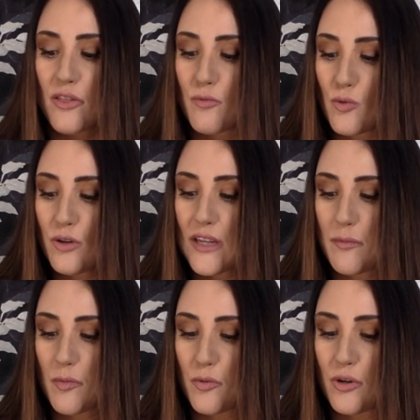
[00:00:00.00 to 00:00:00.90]
the War
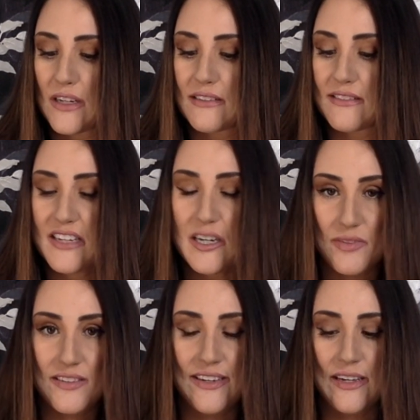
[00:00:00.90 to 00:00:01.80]
Labor Board
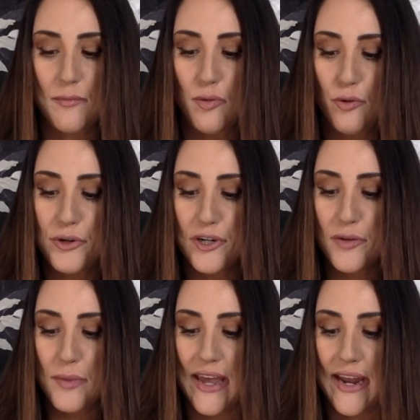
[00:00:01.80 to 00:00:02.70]
exempts
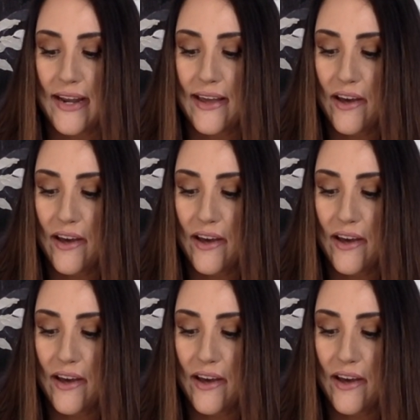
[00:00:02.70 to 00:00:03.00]
employer-paid